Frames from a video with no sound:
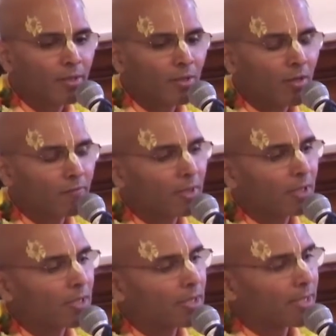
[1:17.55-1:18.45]
of the
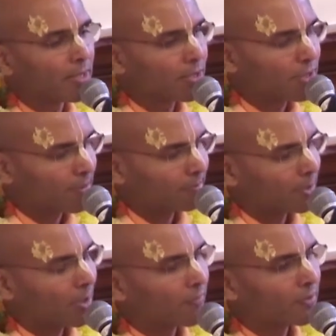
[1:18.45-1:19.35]
contents
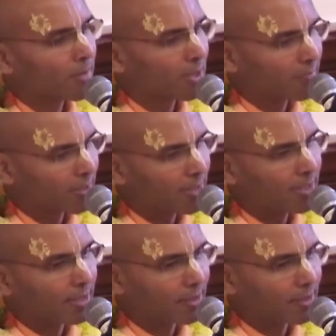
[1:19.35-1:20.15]
of the Bhagavad Gita.